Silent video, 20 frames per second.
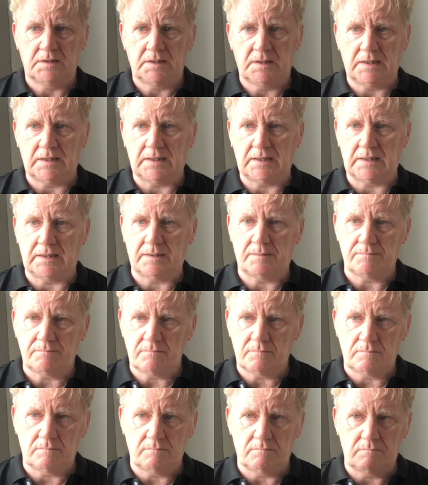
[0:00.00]

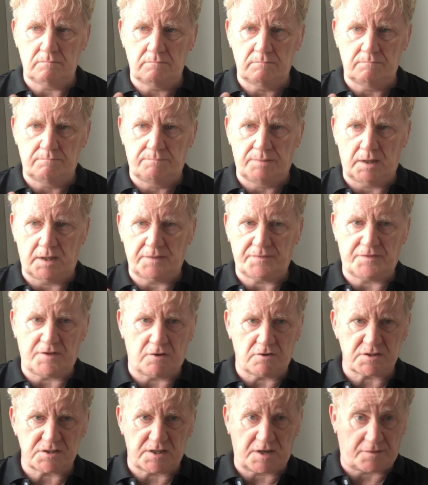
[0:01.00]
But
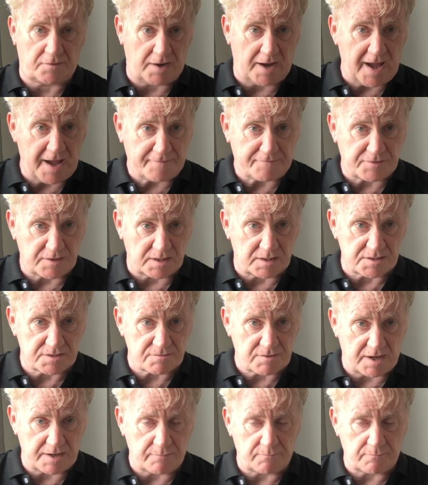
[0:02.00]
there's another half of this, right?